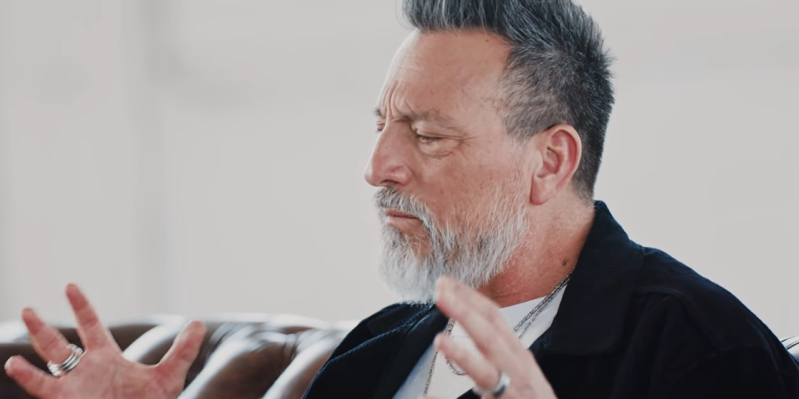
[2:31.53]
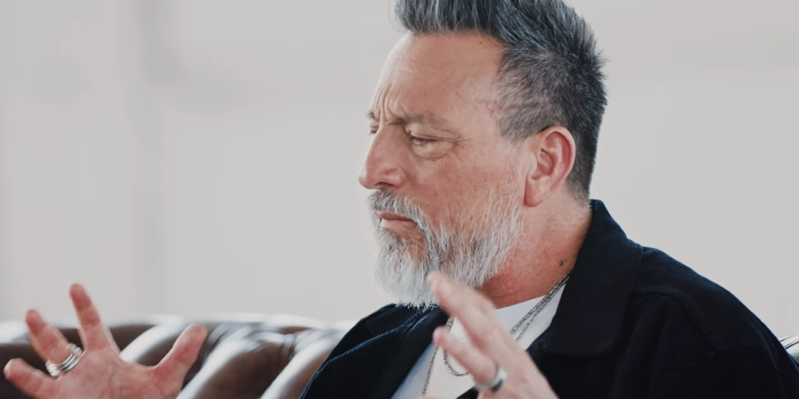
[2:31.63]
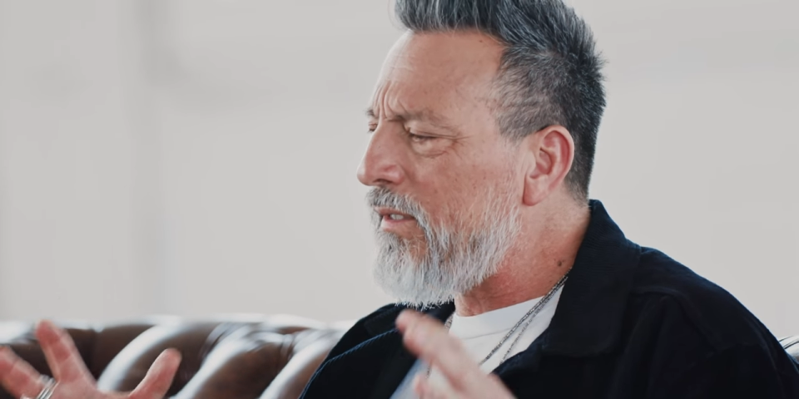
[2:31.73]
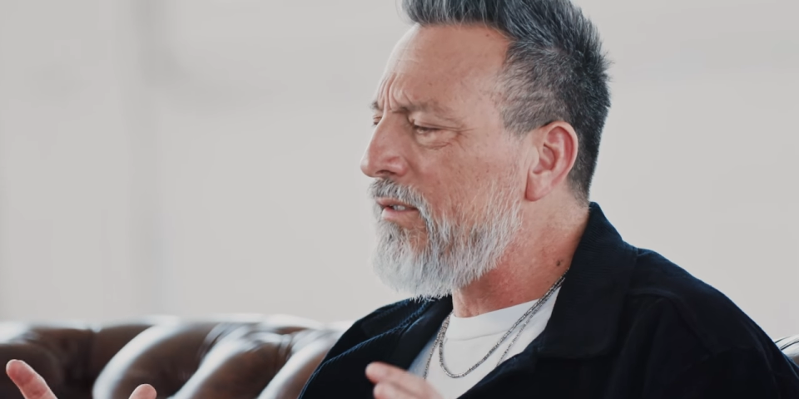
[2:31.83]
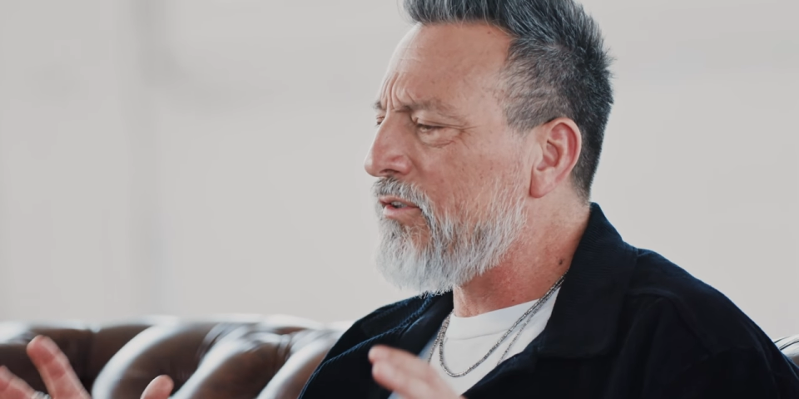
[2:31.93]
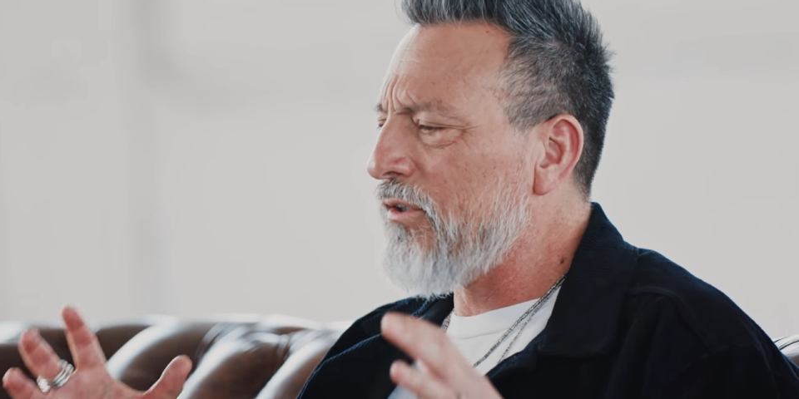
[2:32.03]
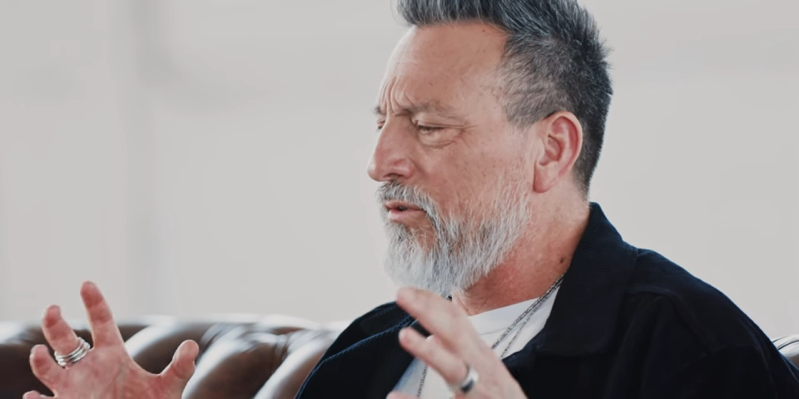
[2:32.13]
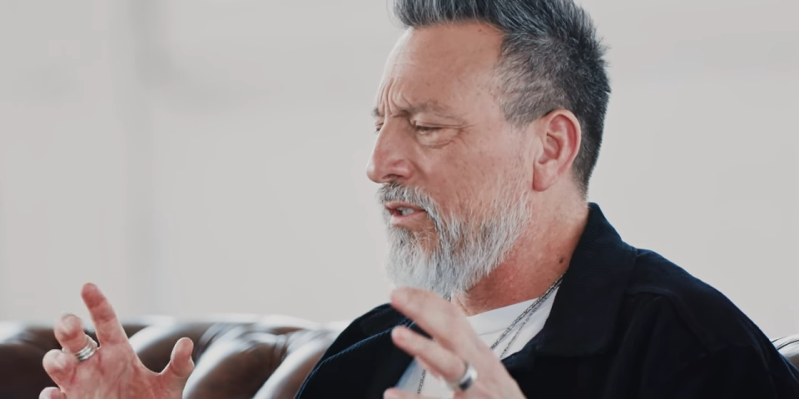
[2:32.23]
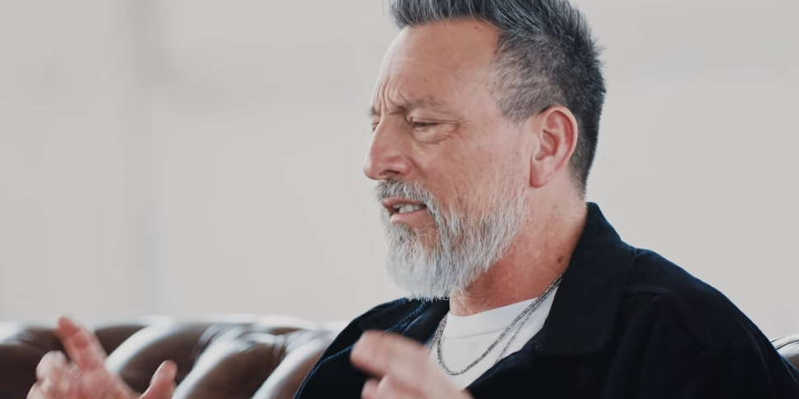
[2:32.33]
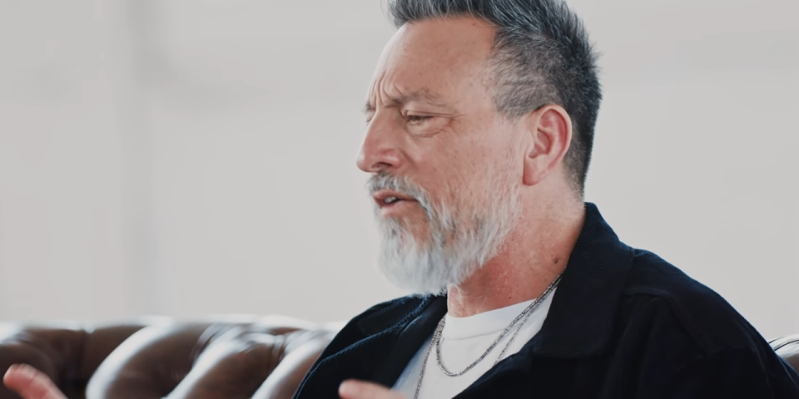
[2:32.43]
me so
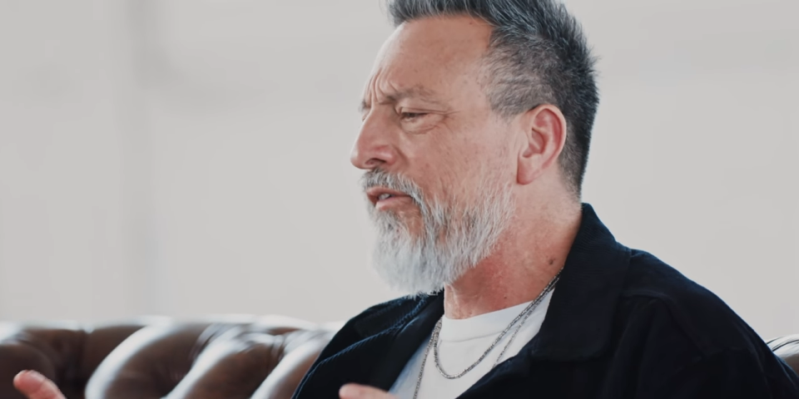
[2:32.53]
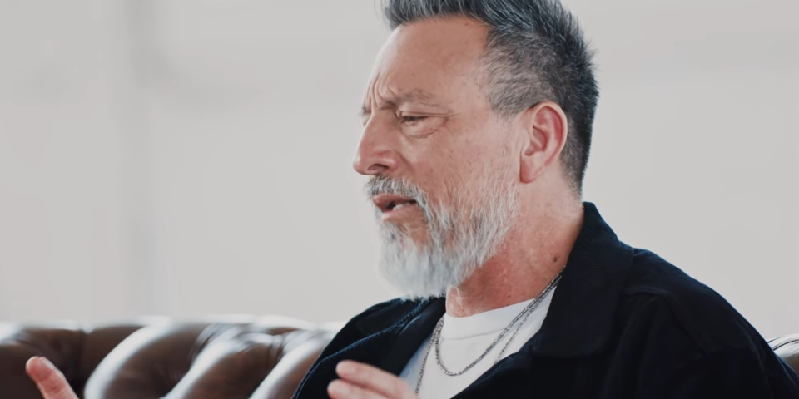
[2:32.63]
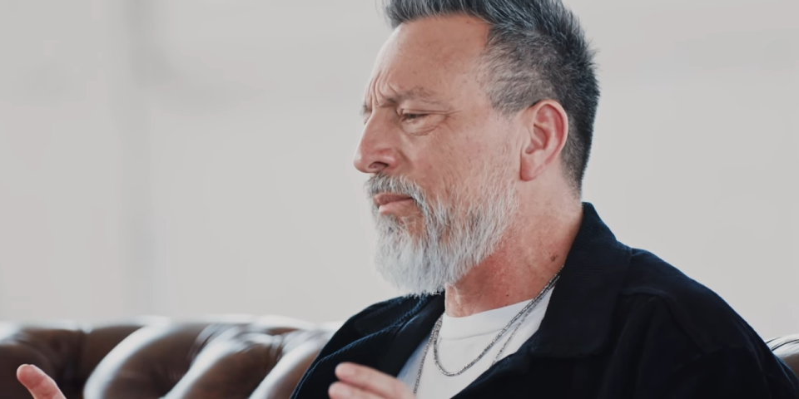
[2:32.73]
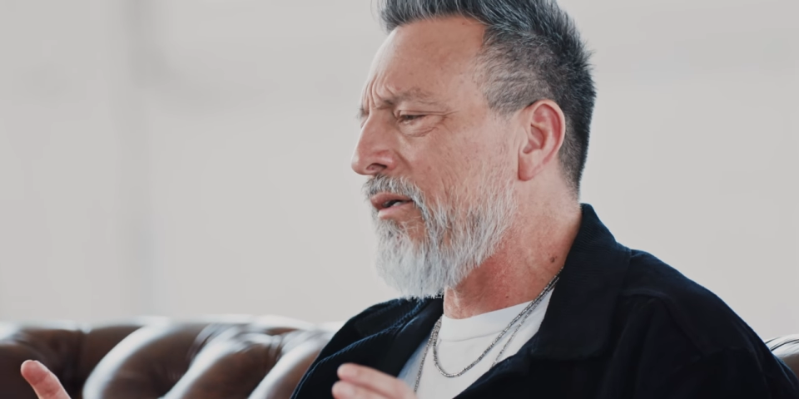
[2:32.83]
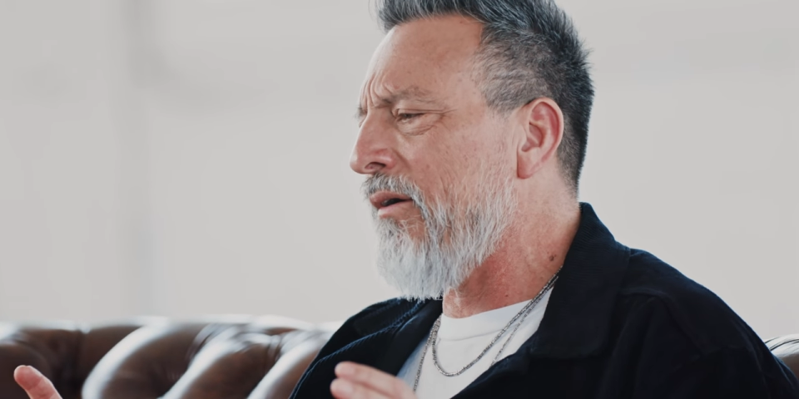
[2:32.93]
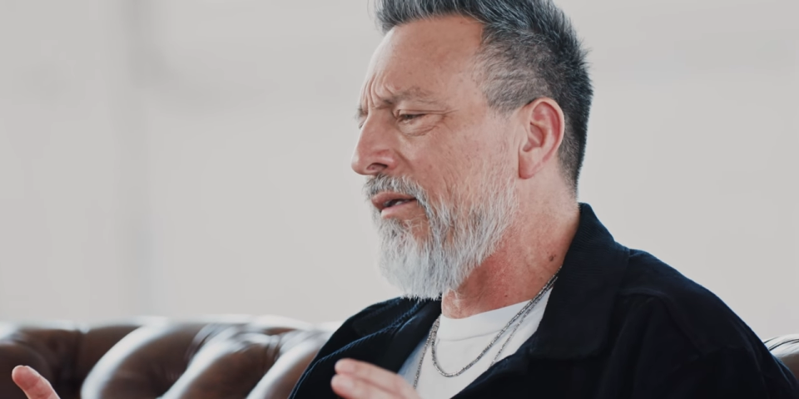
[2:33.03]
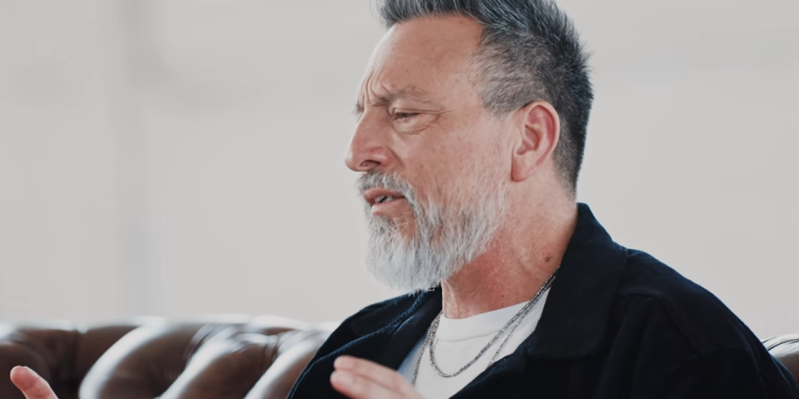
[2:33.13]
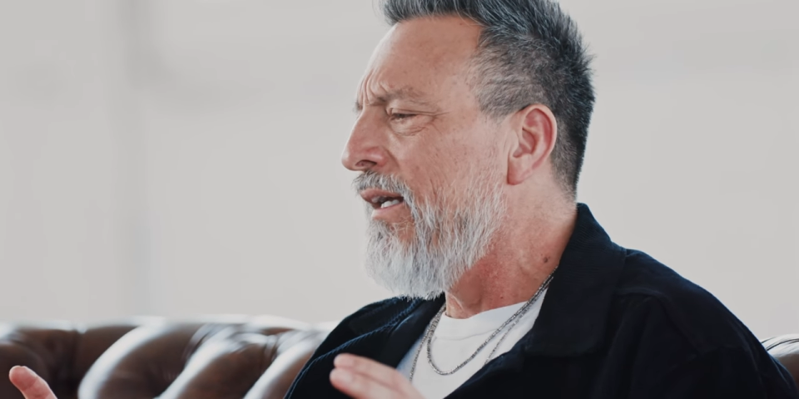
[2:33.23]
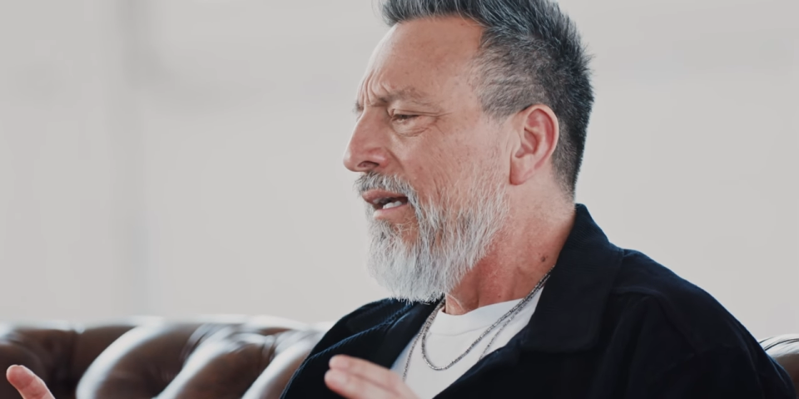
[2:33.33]
significant because